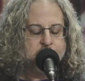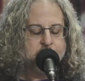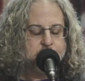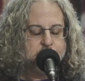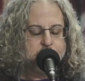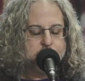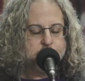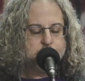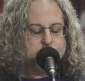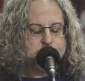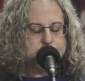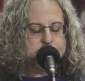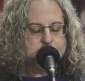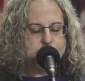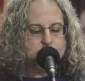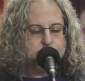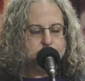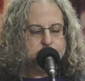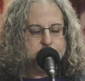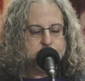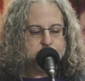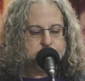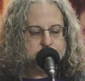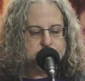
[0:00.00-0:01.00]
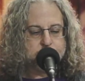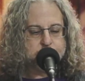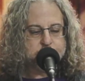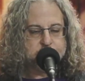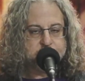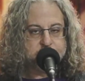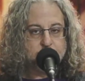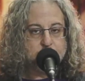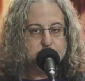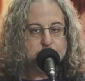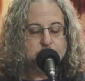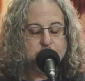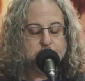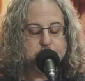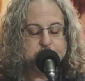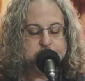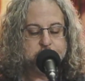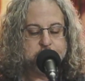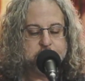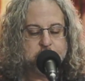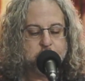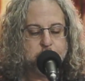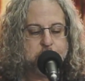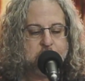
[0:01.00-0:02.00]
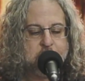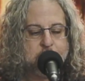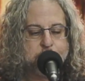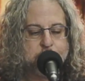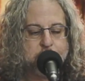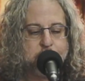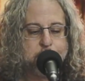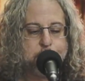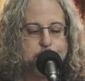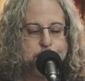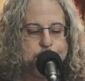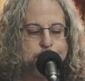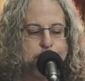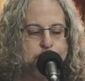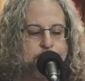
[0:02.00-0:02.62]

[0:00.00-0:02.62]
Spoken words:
You just go there, search FlowPoetry. It'll pop up.